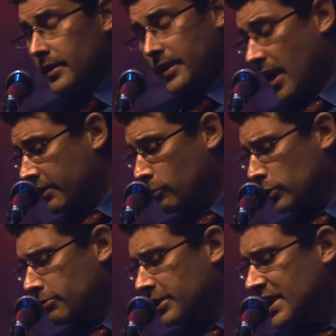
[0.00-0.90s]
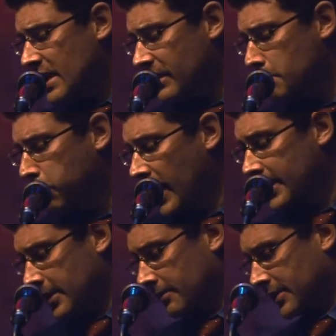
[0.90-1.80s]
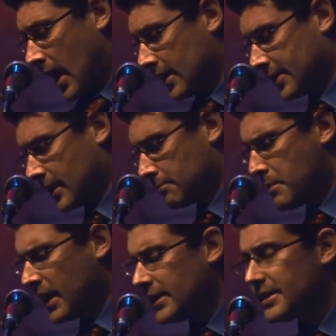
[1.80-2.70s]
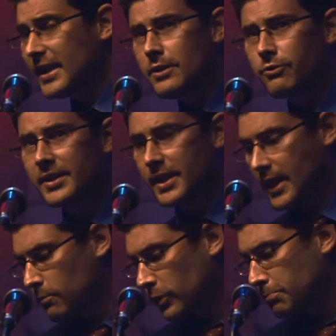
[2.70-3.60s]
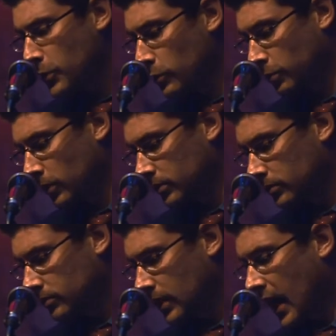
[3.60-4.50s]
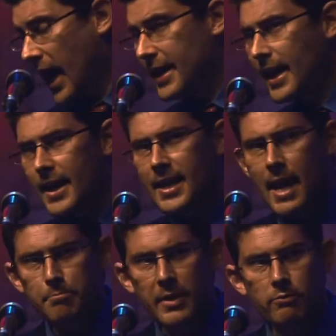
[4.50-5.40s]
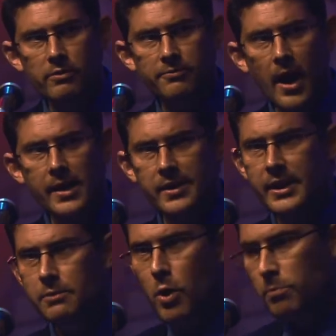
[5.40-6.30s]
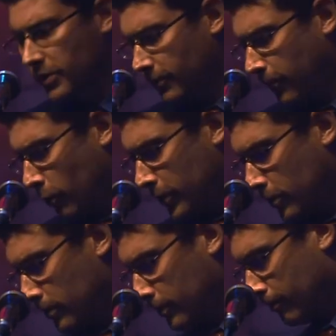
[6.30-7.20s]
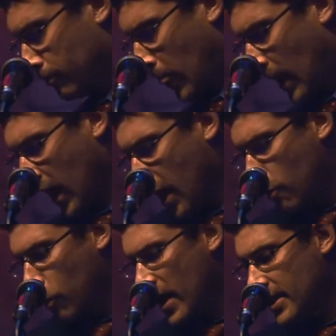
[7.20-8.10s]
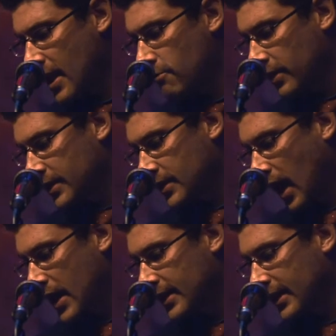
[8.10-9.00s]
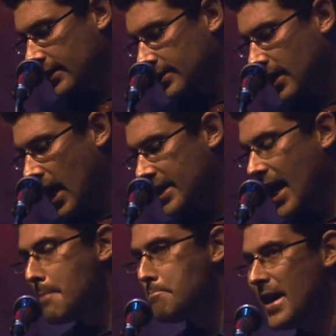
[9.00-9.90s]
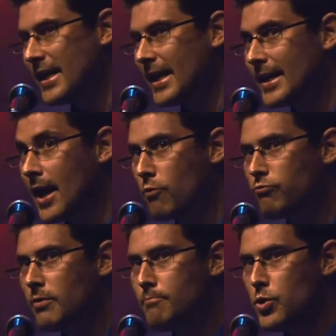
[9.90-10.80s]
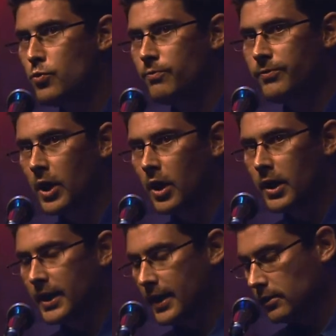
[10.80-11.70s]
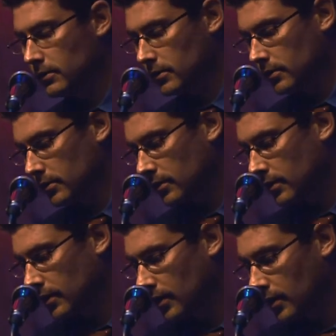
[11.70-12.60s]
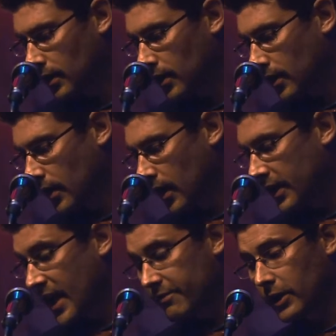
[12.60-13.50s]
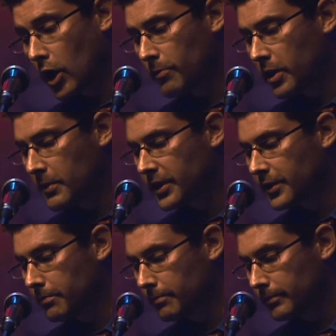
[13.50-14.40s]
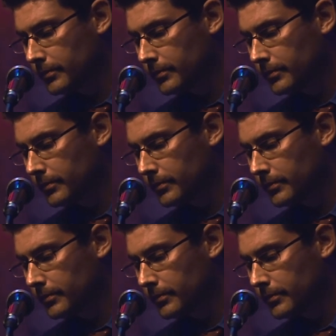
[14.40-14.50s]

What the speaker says: Kevin was receiving plenty of signs that Megan's interest in him was mutual. And let me revise these moments for you. When they retired inside, Megan removed her heels. Kevin complimented them.